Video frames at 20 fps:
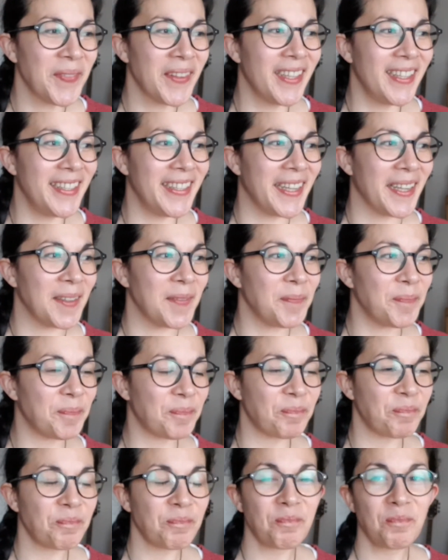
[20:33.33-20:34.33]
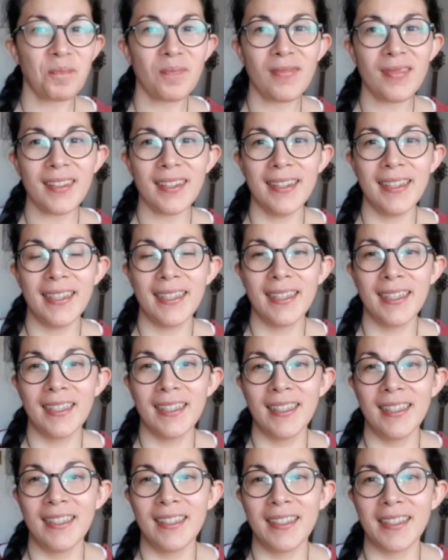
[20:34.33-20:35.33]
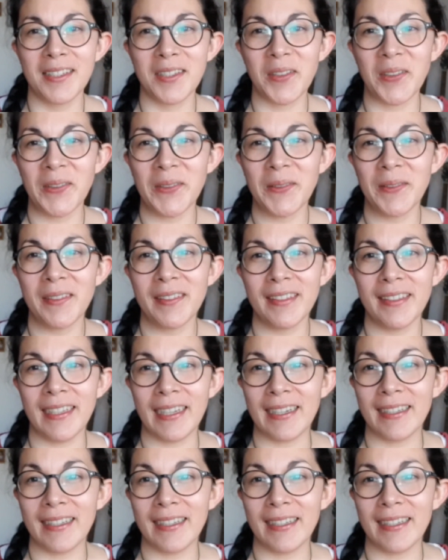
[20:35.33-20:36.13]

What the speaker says: Yeah. So yeah,